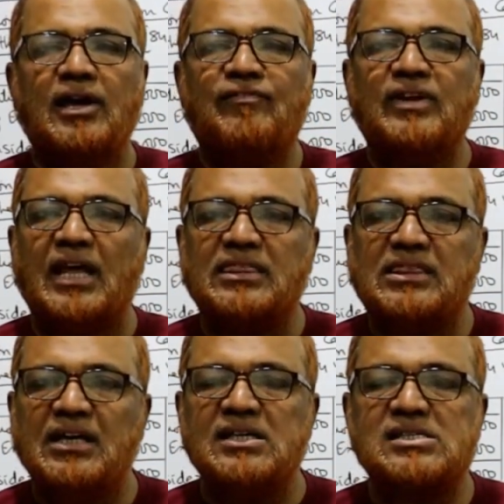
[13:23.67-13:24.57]
If
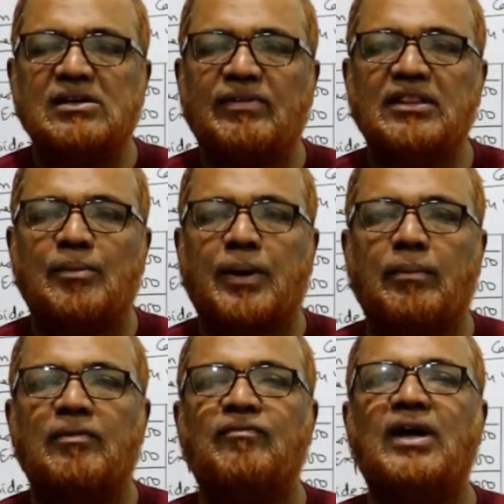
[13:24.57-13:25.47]
nothing is given in the
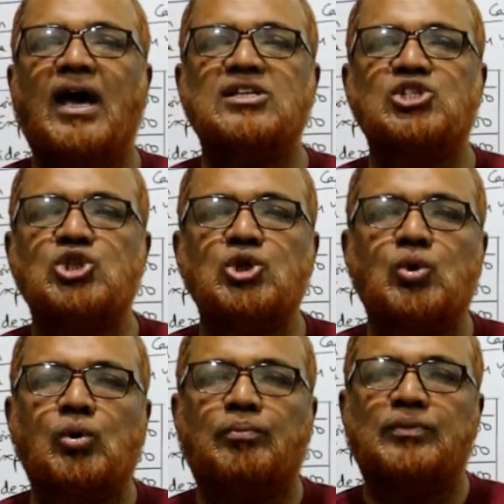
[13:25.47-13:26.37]
problem, we
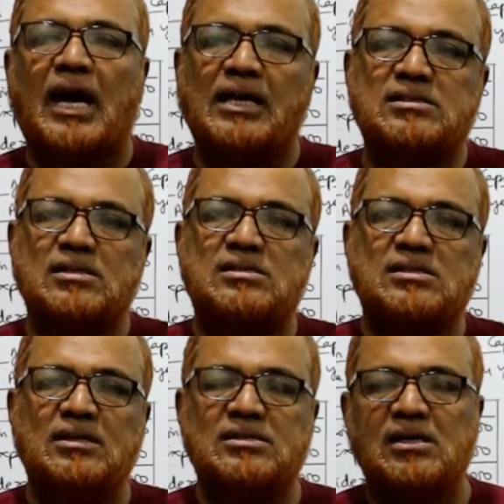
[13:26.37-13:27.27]
assume the
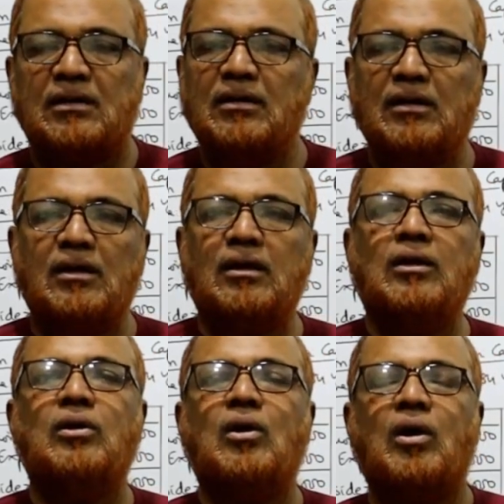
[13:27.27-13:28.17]
assessee is a
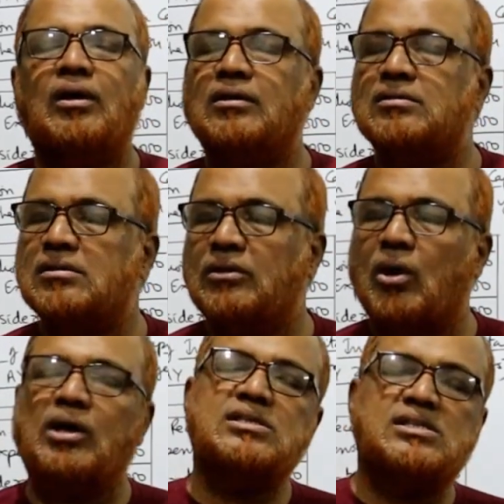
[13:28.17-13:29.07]

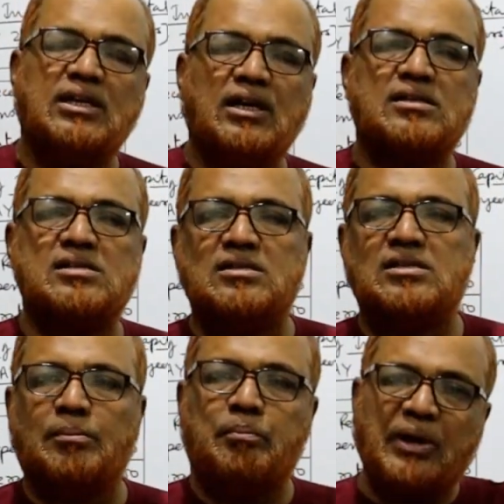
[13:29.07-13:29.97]
non-senior
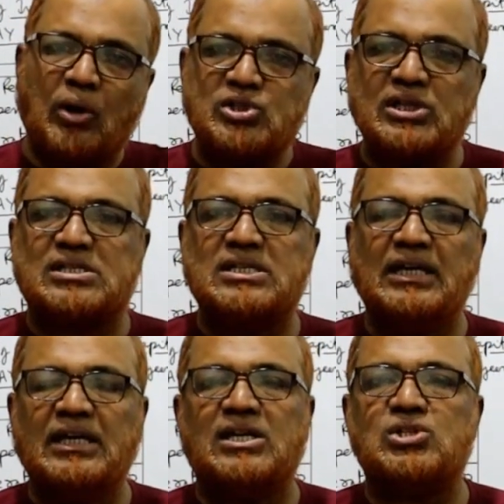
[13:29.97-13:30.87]
citizen below 60
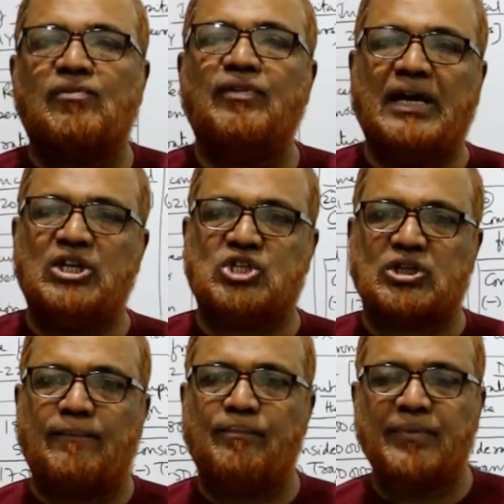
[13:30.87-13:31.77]
years of
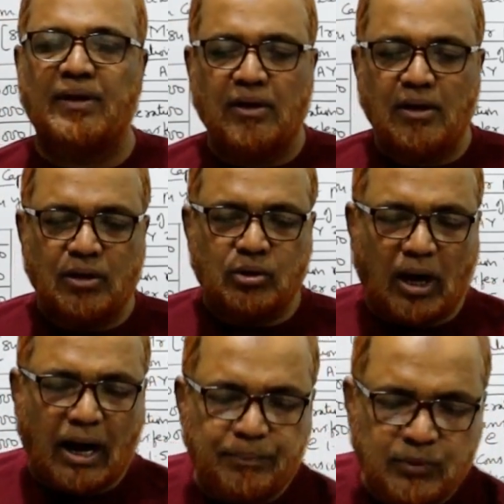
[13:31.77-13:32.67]
age.
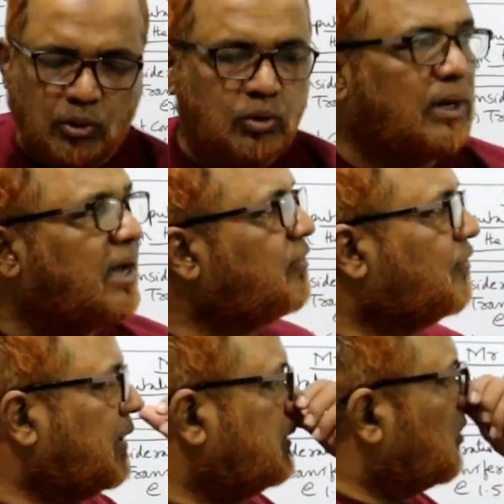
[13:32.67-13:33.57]
So up to 2 lakh
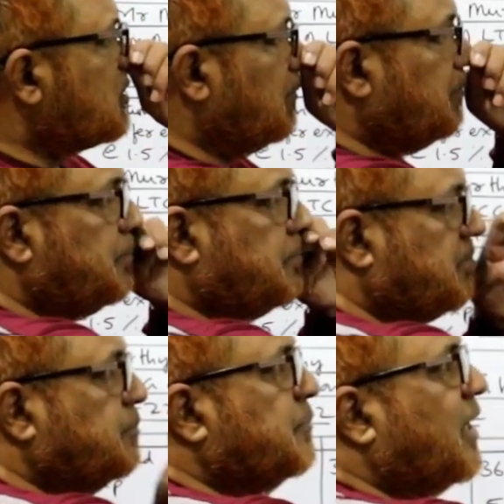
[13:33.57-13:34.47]
50,000.
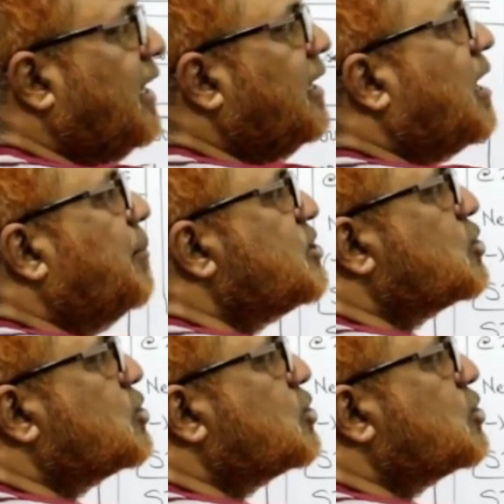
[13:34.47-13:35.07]
Income